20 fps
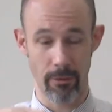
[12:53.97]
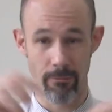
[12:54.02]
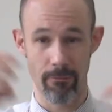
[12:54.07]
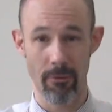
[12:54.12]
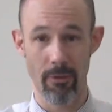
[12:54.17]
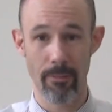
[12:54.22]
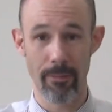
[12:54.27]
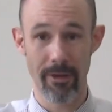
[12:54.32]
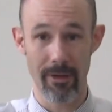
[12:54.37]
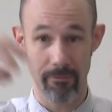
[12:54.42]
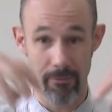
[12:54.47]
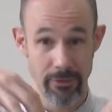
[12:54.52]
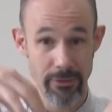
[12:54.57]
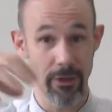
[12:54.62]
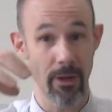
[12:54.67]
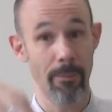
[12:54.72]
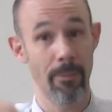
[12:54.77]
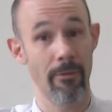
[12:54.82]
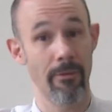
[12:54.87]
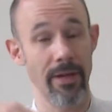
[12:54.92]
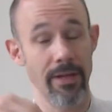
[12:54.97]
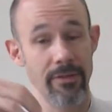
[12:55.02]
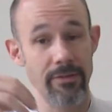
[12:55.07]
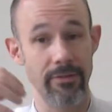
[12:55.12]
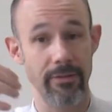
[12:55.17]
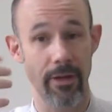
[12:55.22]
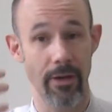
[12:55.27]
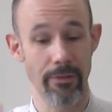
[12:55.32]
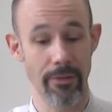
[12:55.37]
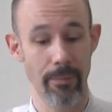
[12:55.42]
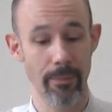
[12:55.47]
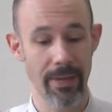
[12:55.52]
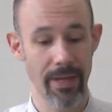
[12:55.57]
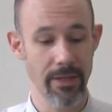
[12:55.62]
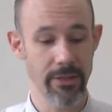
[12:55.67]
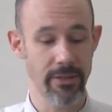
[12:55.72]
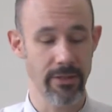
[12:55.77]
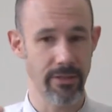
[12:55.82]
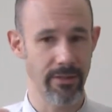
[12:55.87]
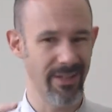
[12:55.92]
a robot which operates on the
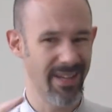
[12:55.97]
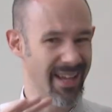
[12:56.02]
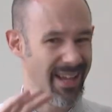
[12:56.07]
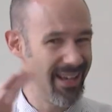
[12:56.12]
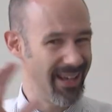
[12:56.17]
patient.